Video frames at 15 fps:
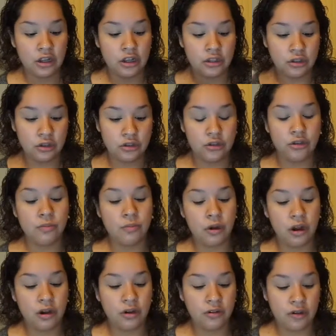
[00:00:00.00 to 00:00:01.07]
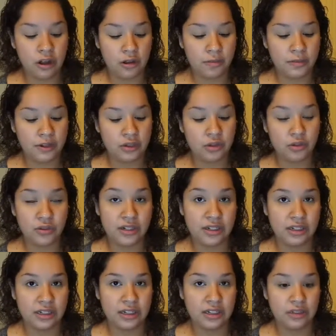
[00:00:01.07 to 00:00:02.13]
so tomorrow I'll be
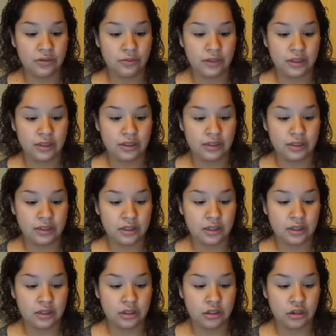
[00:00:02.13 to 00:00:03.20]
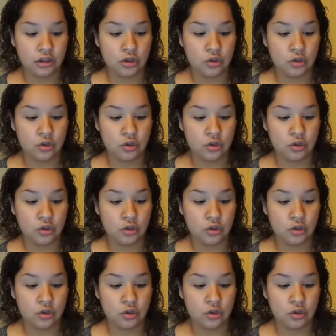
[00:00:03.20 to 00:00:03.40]
26 weeks. So